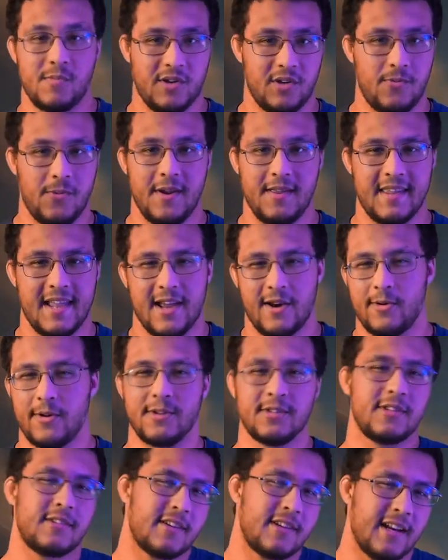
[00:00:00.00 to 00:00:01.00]
to do between that,
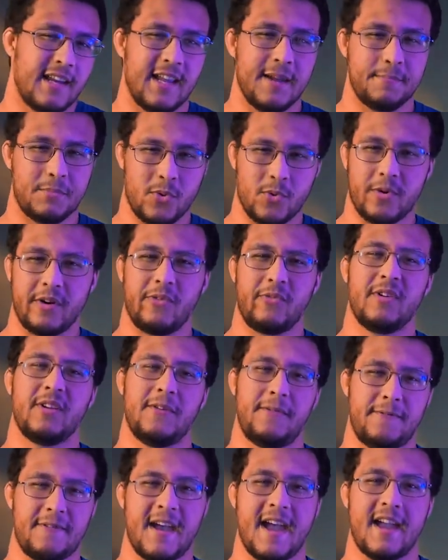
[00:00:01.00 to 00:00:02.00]
or else it's going to get boring
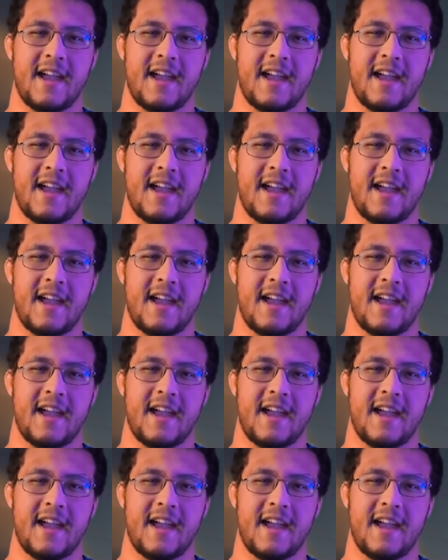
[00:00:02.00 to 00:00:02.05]
really